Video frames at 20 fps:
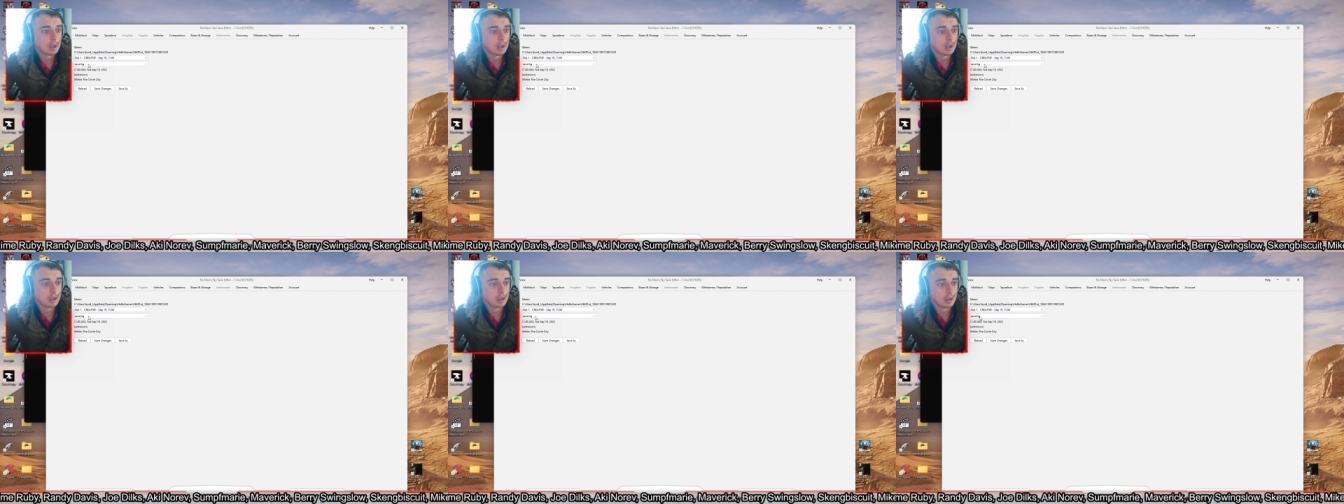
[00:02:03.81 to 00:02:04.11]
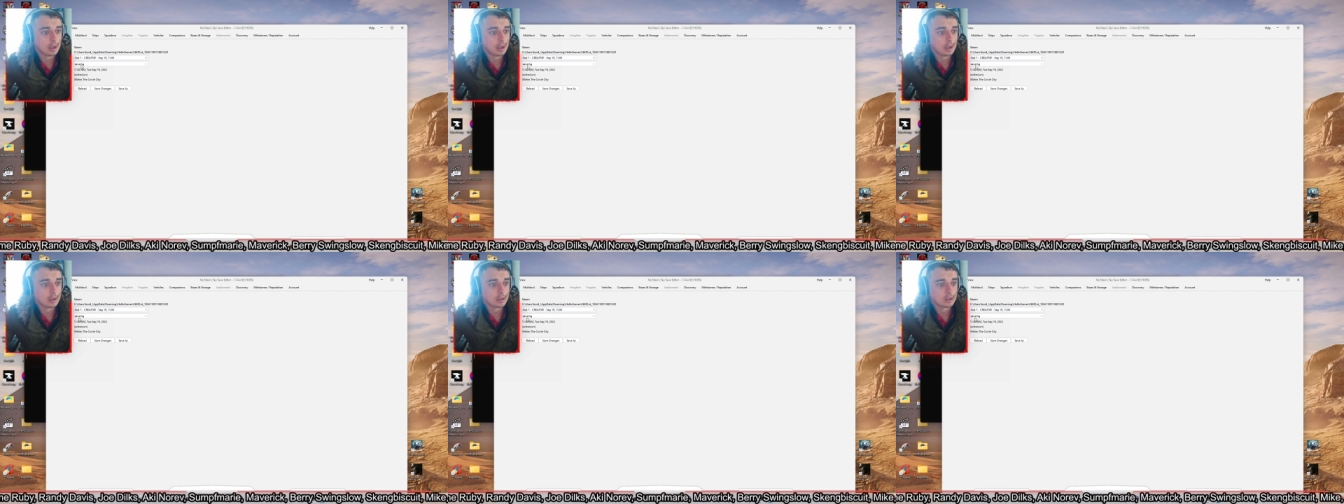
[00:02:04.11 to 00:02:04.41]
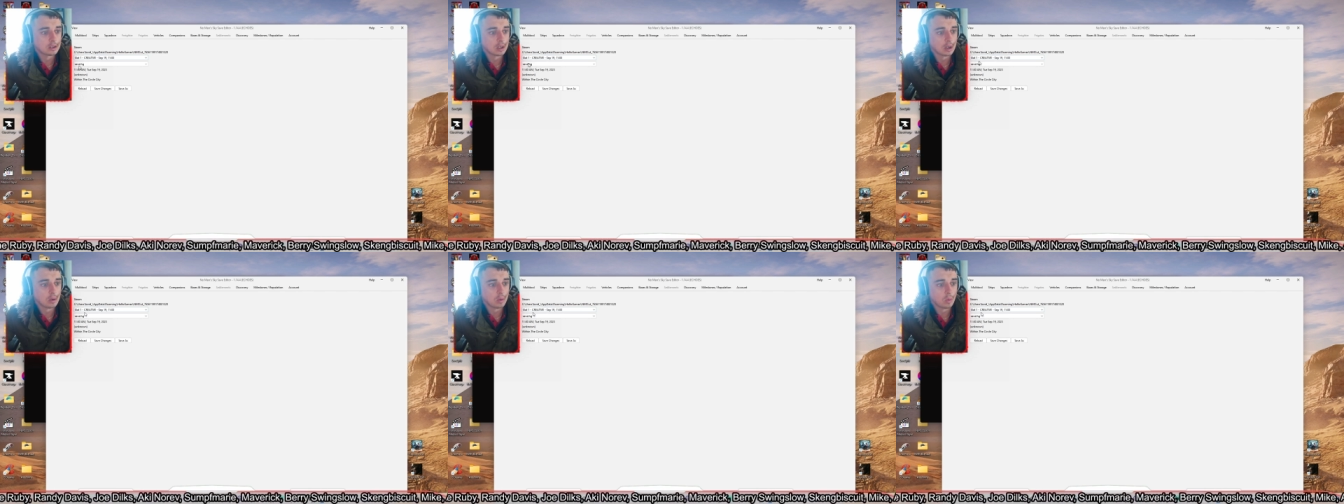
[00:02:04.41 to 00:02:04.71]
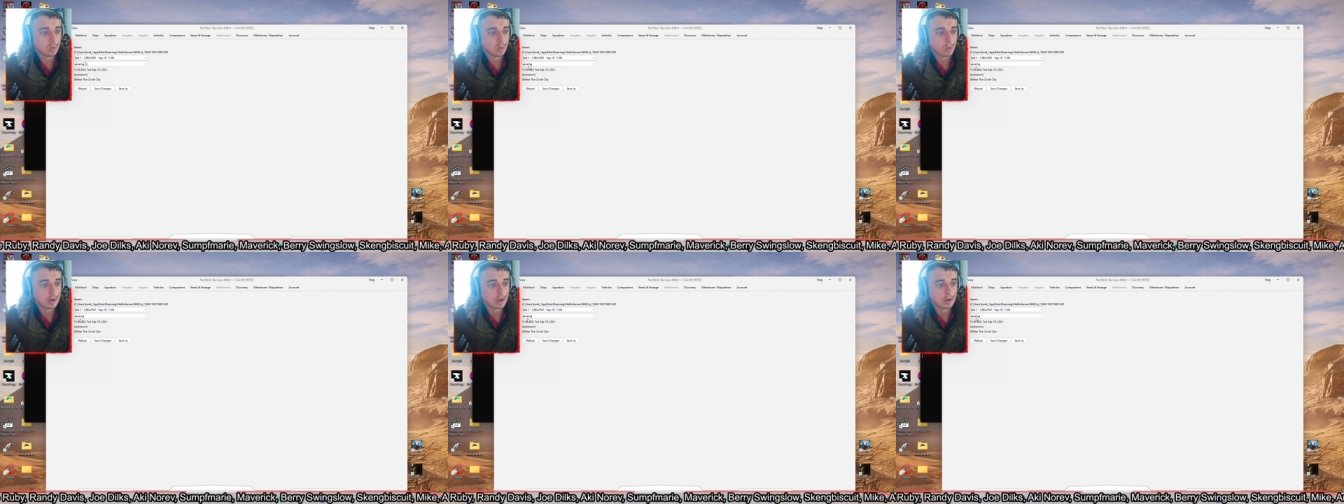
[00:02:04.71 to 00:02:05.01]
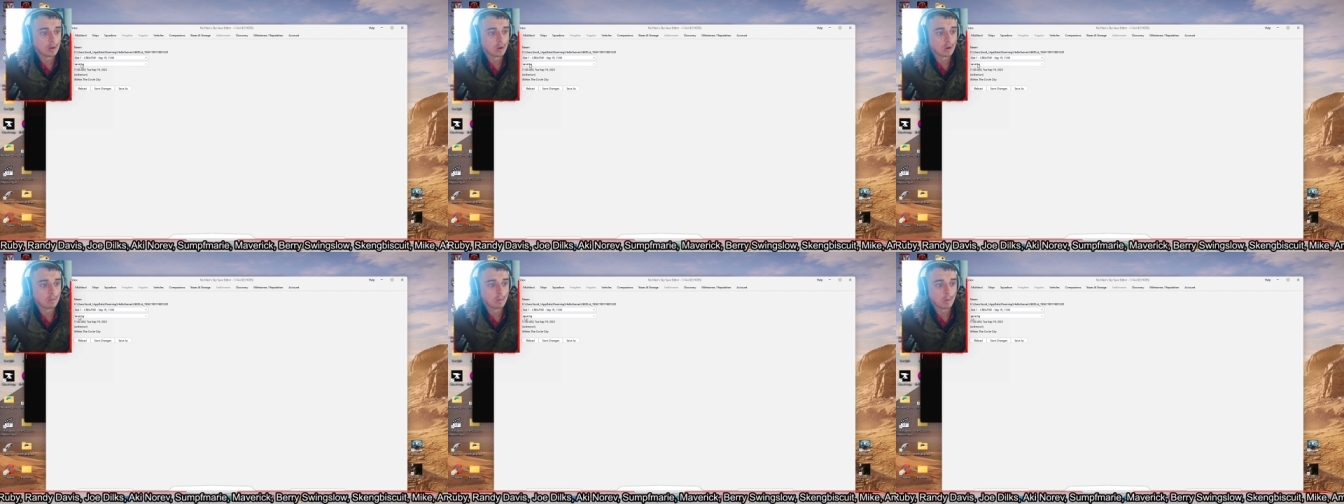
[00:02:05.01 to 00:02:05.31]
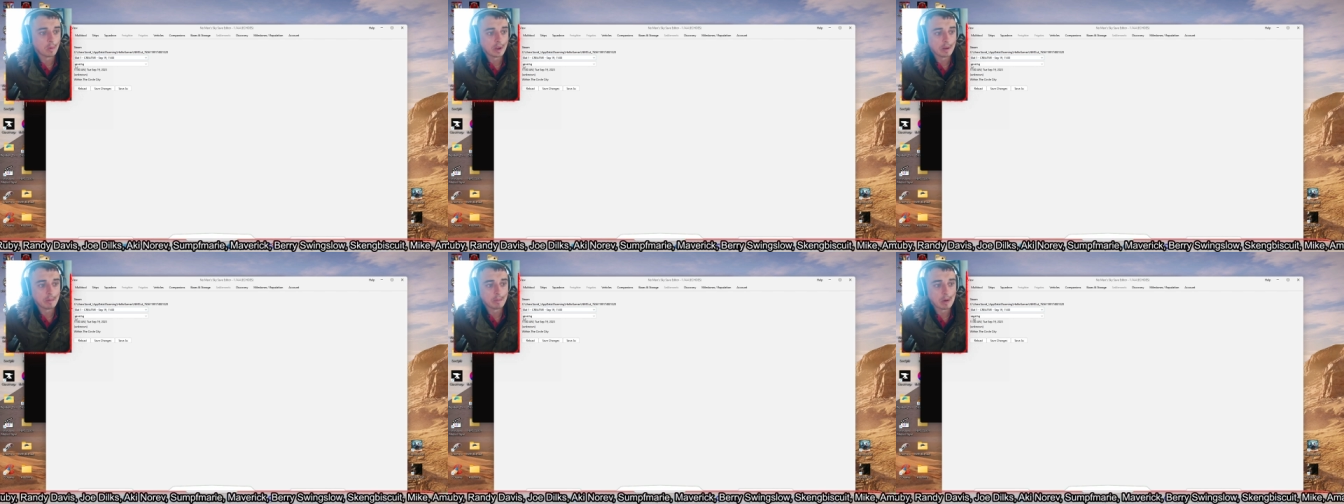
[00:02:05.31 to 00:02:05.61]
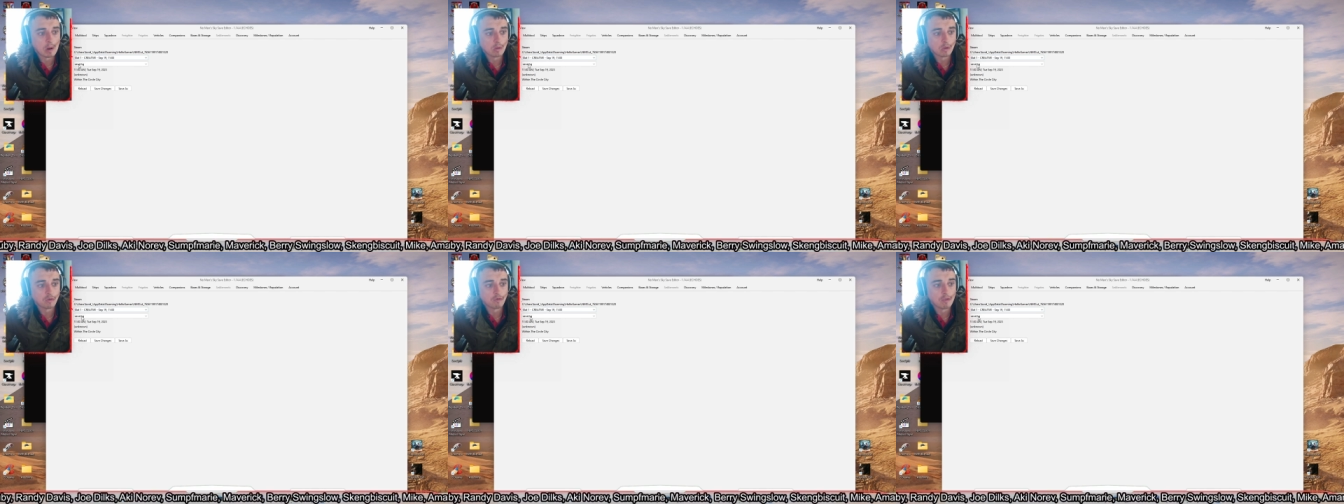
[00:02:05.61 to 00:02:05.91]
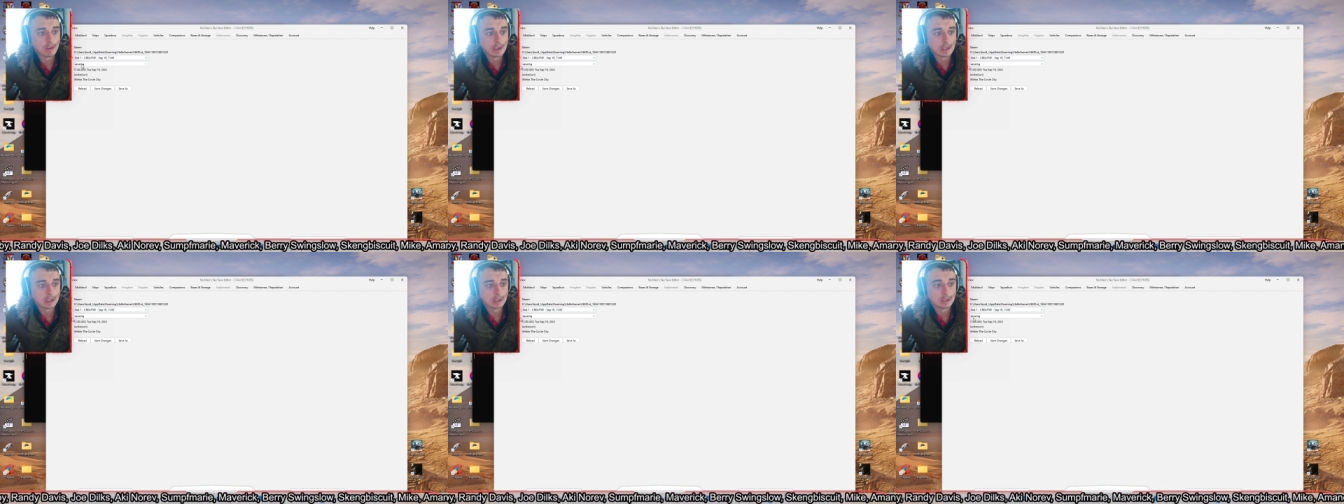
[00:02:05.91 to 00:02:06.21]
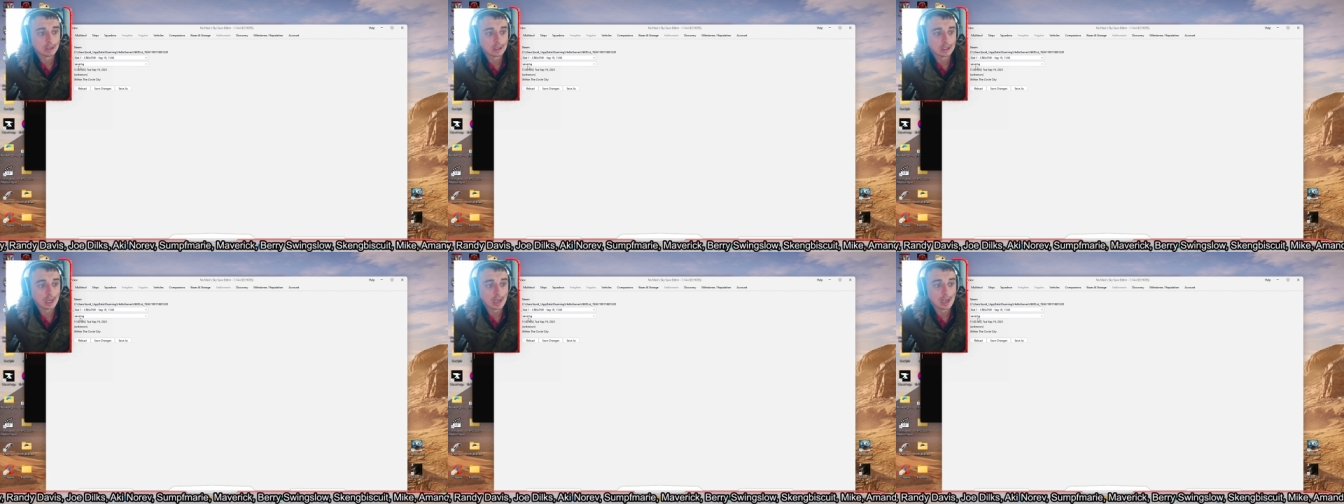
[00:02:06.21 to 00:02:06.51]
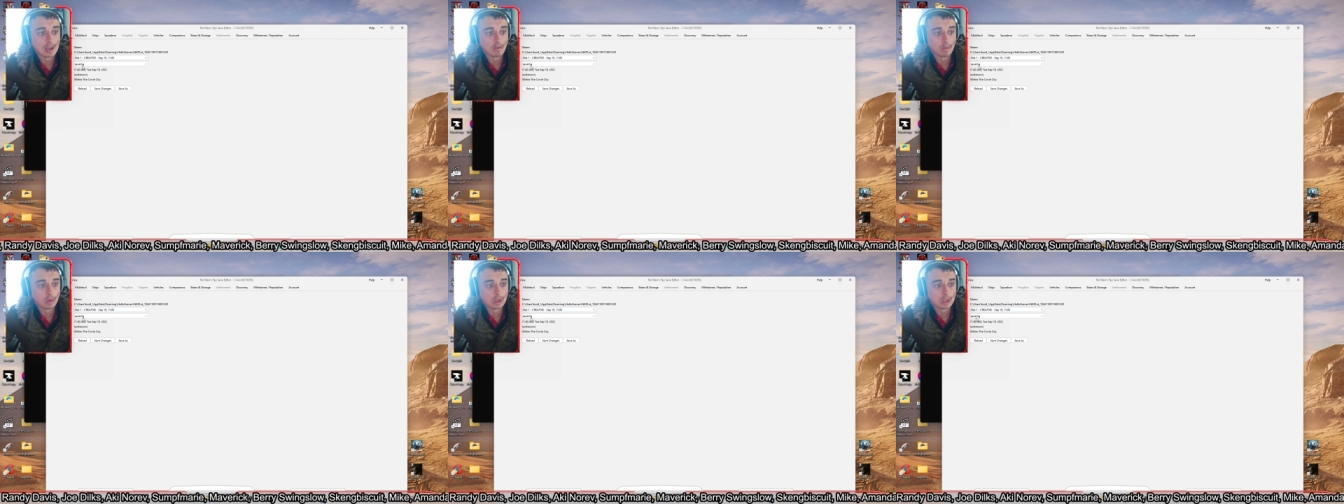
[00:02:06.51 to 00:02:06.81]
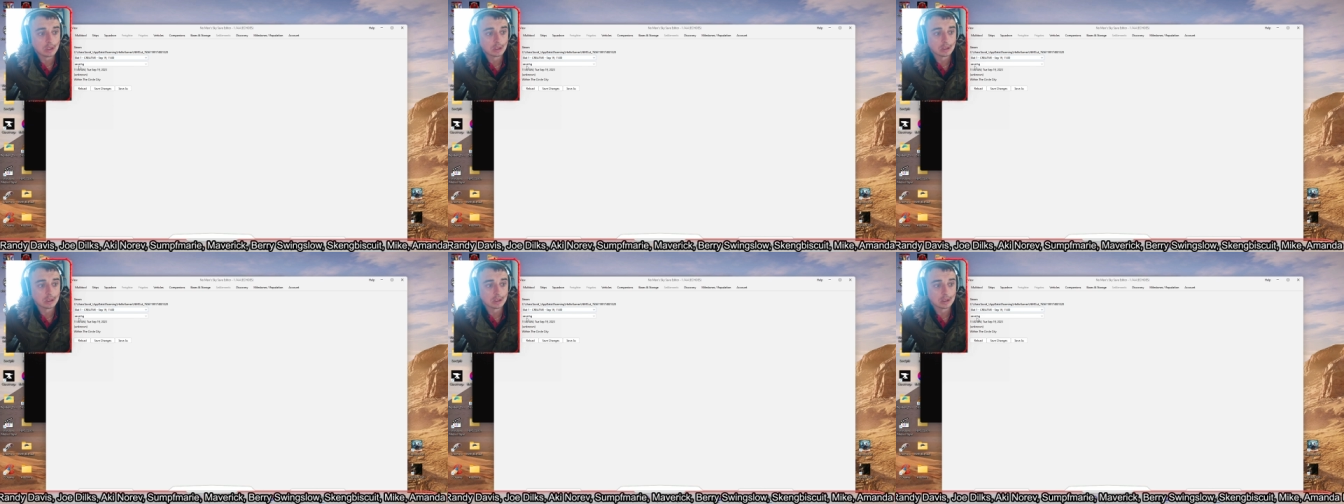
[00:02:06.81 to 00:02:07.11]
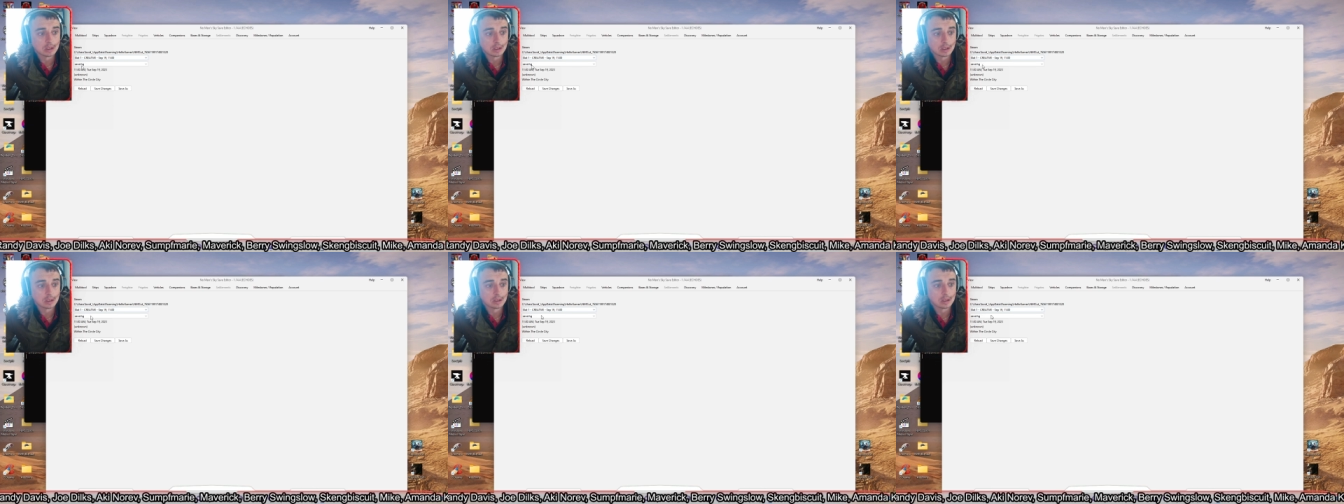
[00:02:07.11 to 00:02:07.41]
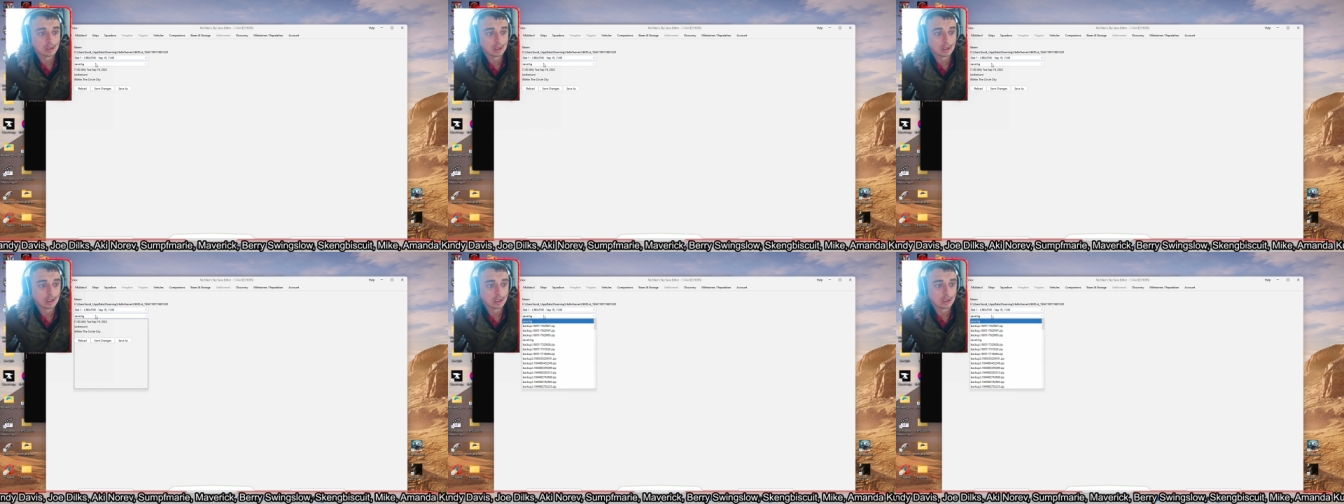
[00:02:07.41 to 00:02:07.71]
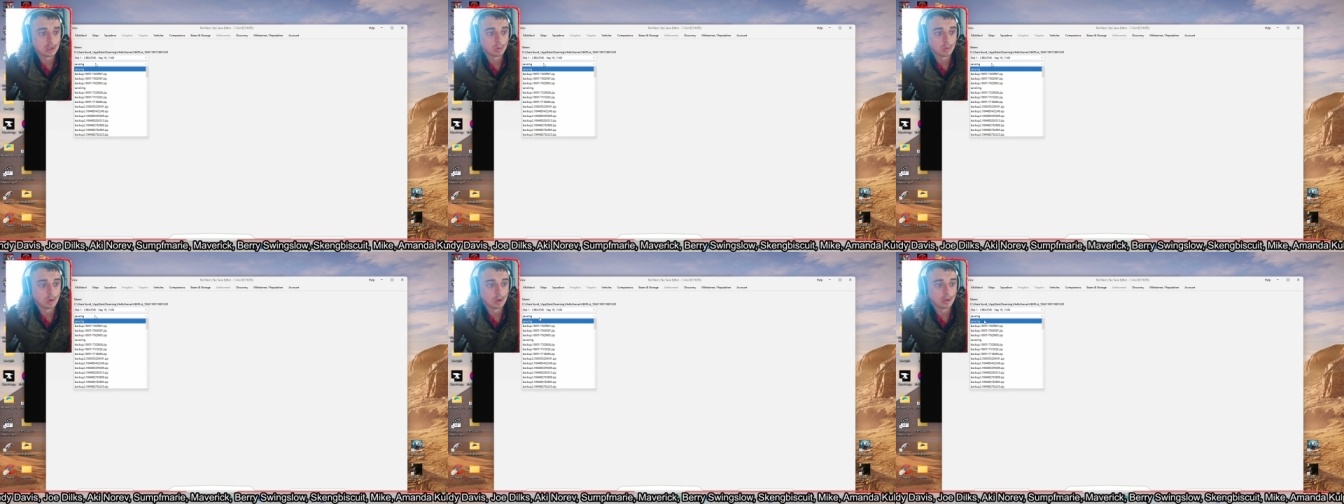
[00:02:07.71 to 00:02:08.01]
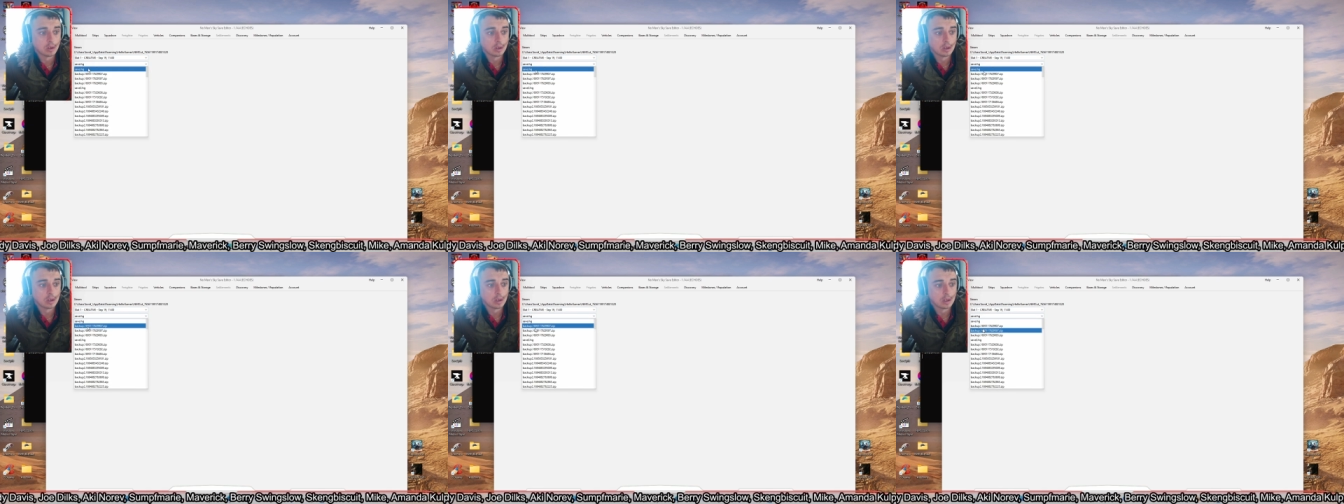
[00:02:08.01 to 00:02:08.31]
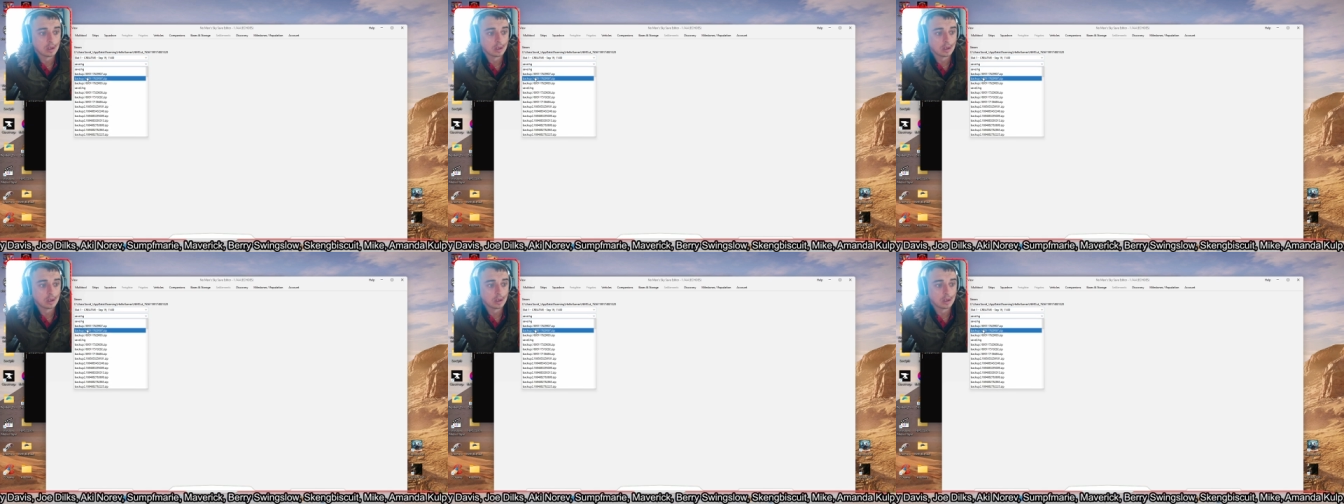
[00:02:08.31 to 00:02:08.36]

Uh, so it'll come up with your most recent save, which is this one.